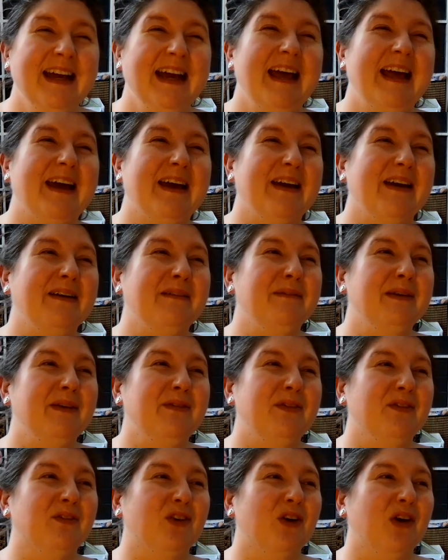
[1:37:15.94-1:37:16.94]

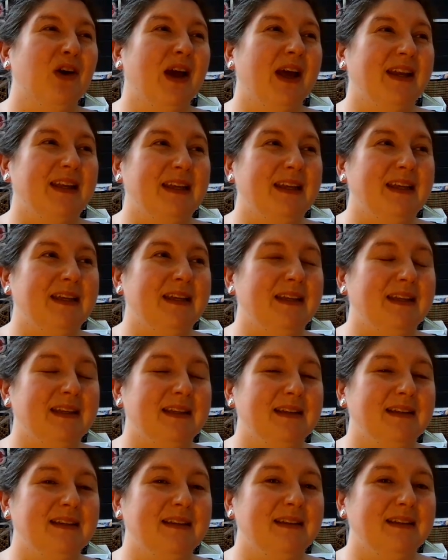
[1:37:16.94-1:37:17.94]
If you've got any
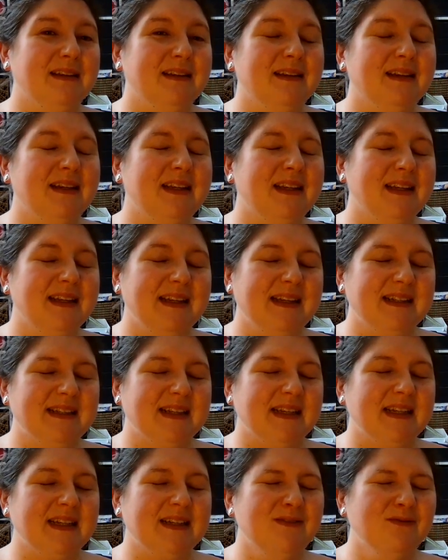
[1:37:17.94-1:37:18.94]

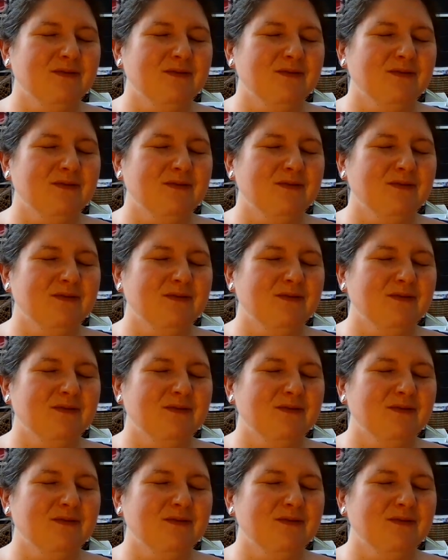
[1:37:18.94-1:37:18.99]
easy,